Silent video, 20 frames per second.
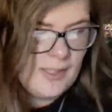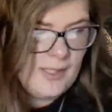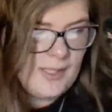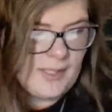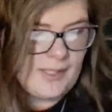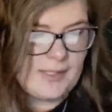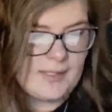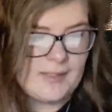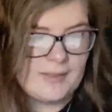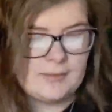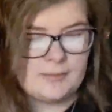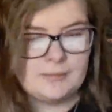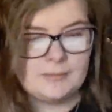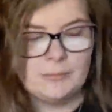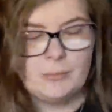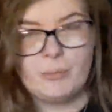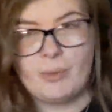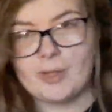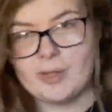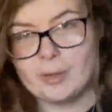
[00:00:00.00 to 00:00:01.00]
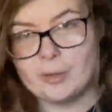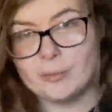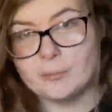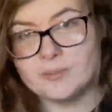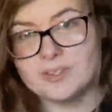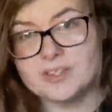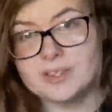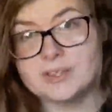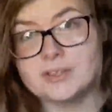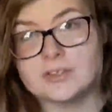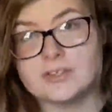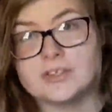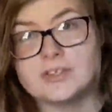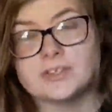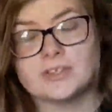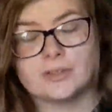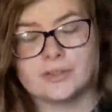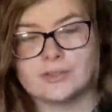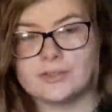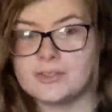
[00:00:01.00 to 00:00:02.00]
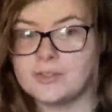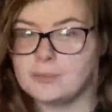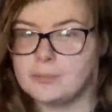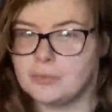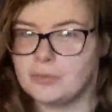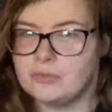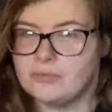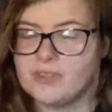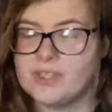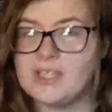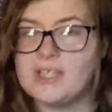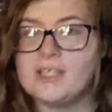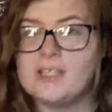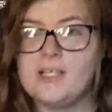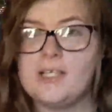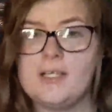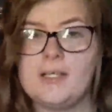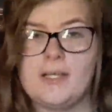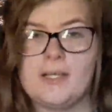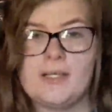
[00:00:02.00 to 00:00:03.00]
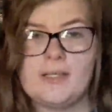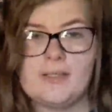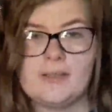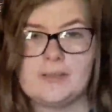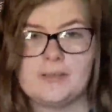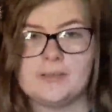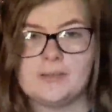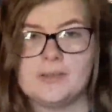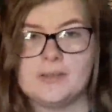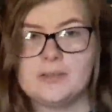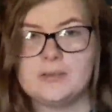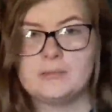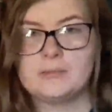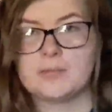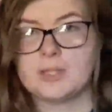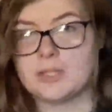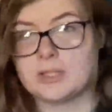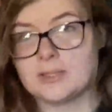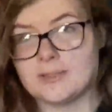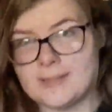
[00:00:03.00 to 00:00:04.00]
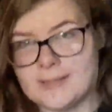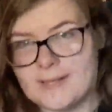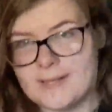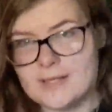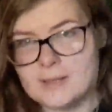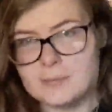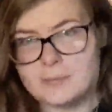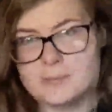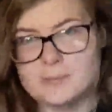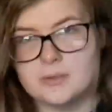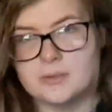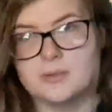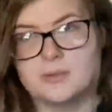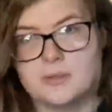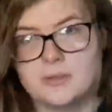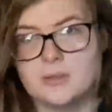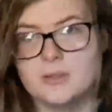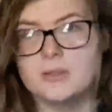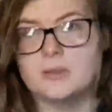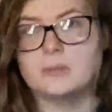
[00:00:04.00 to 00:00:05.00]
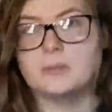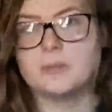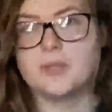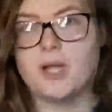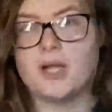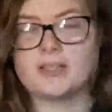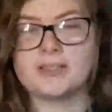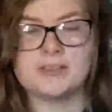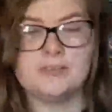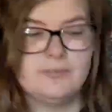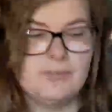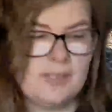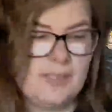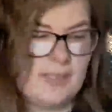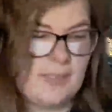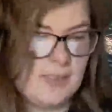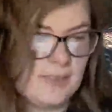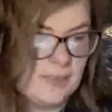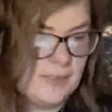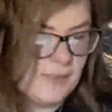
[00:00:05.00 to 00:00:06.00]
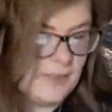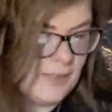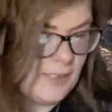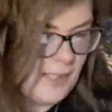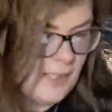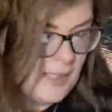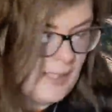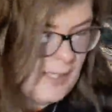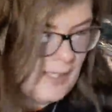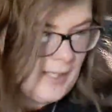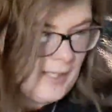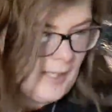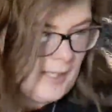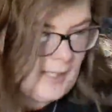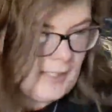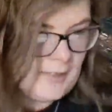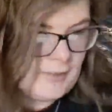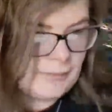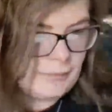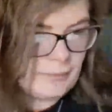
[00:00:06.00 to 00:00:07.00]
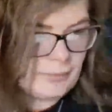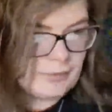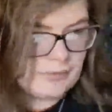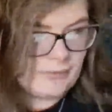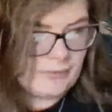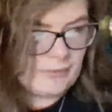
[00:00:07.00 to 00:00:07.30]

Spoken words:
and white homesteaders started to move in and claim plots of land. And one of